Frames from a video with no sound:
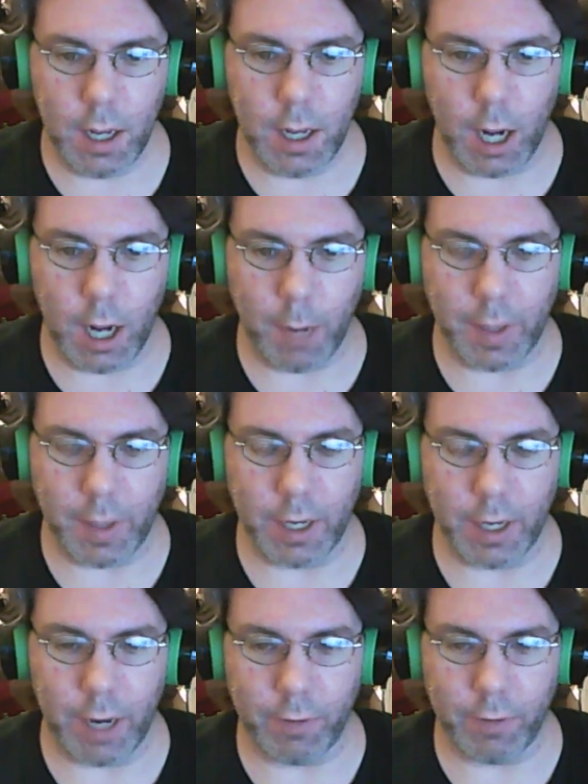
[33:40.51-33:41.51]
And then
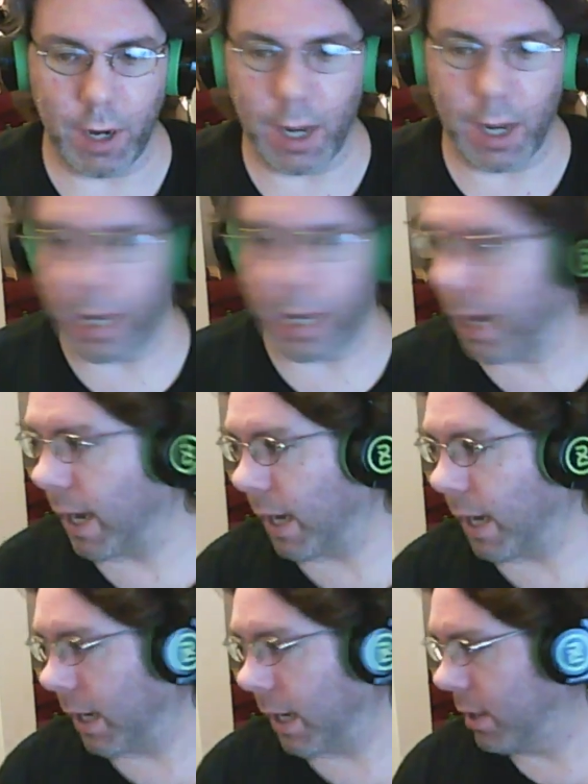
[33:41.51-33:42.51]
I've got
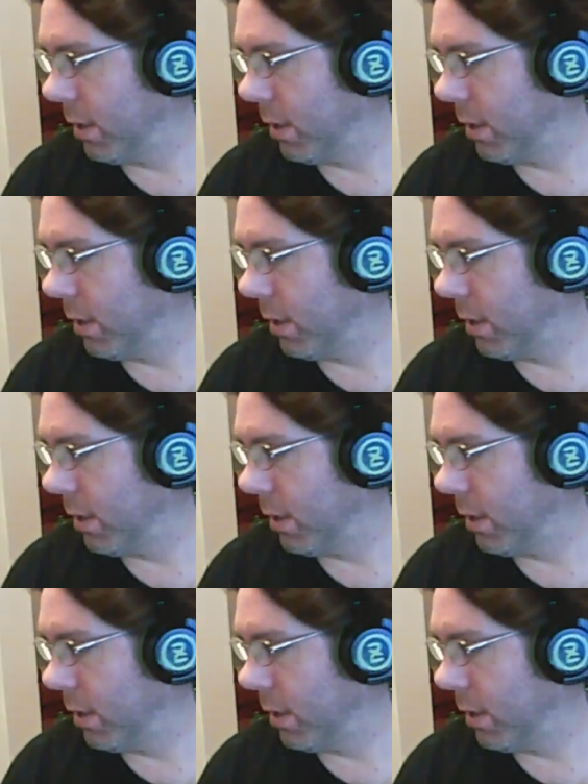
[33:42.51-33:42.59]
a...